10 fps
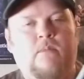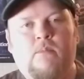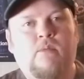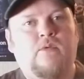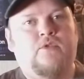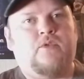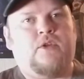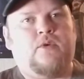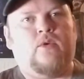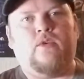The movie's really
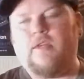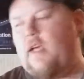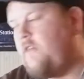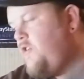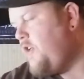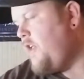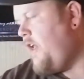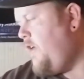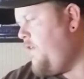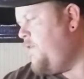cool. You guys check that
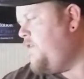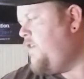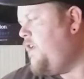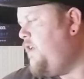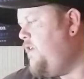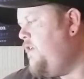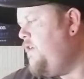out if you haven't seen it.